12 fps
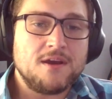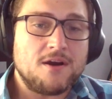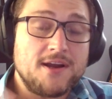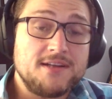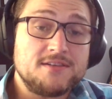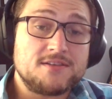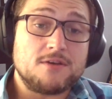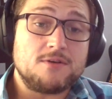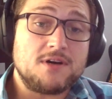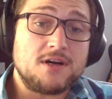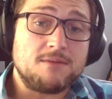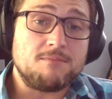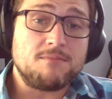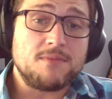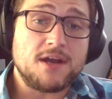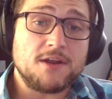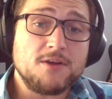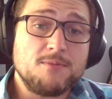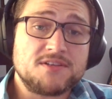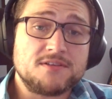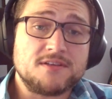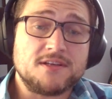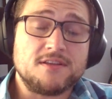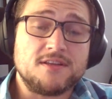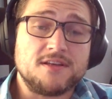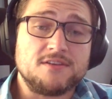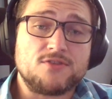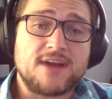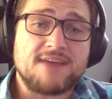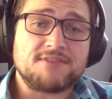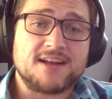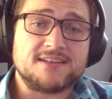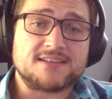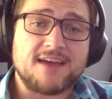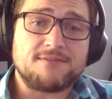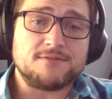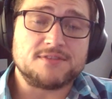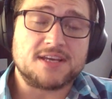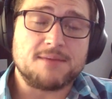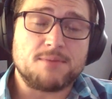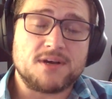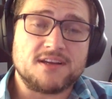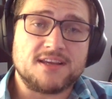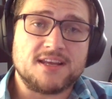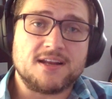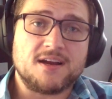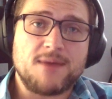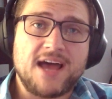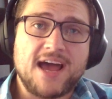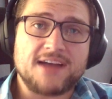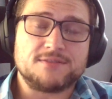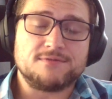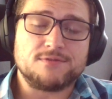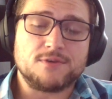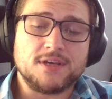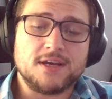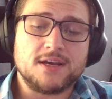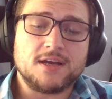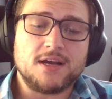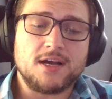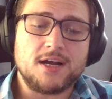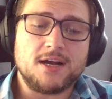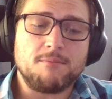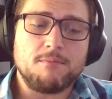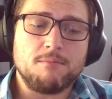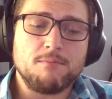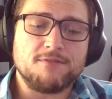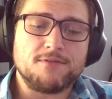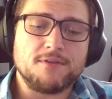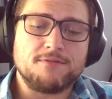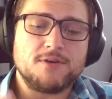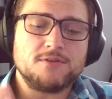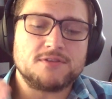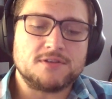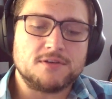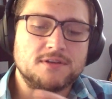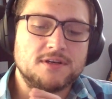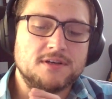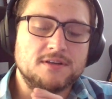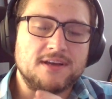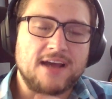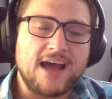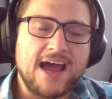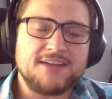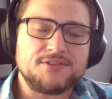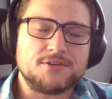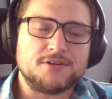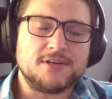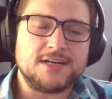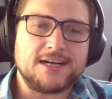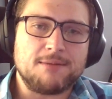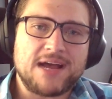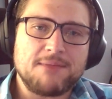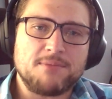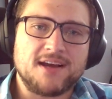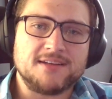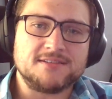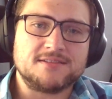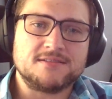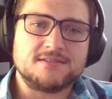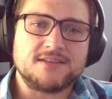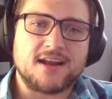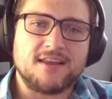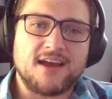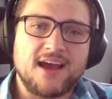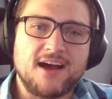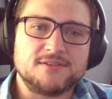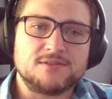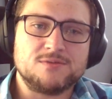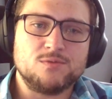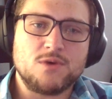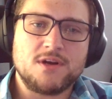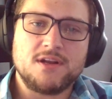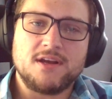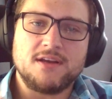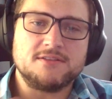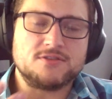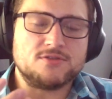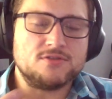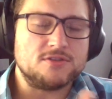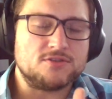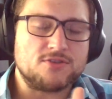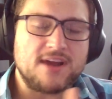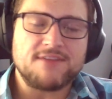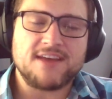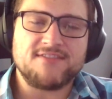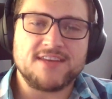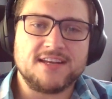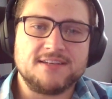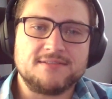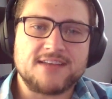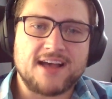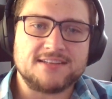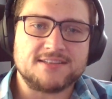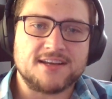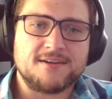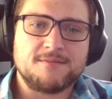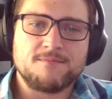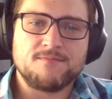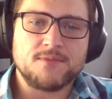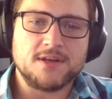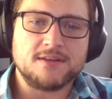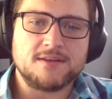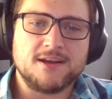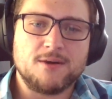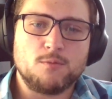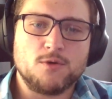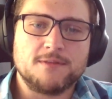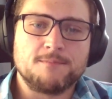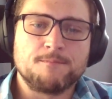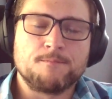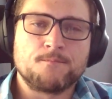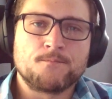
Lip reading: All right, so I know you mentioned that Draft kind of scaffolds a GitHub action for you, but for the folks on the Azure pipelines side of the house, what does Draft have any ties there? Anything to help with?